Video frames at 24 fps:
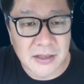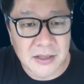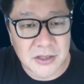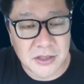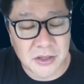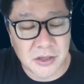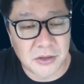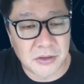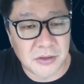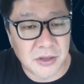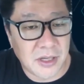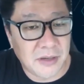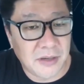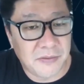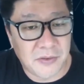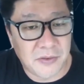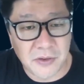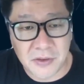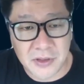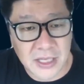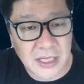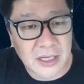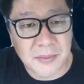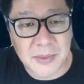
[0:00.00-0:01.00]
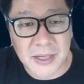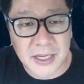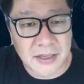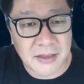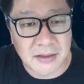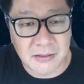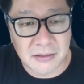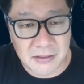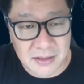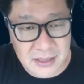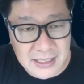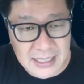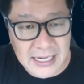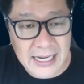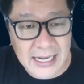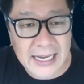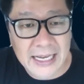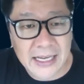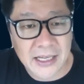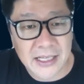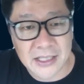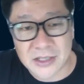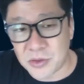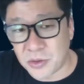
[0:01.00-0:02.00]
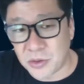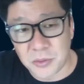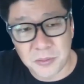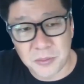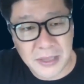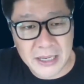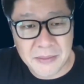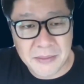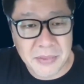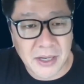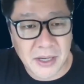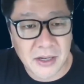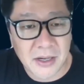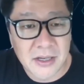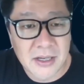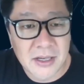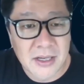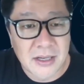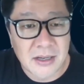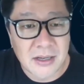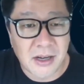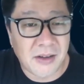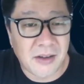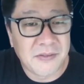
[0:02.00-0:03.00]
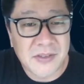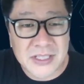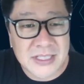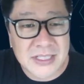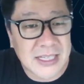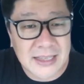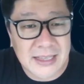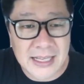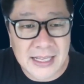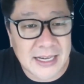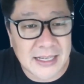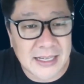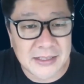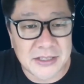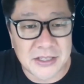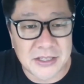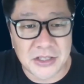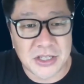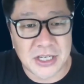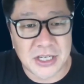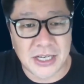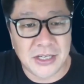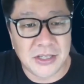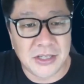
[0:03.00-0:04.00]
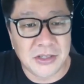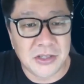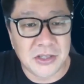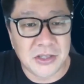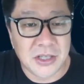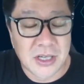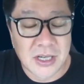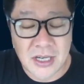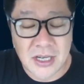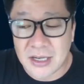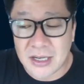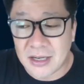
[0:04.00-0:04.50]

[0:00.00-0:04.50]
So if you think about today, it's all paper. Obviously, that has to change.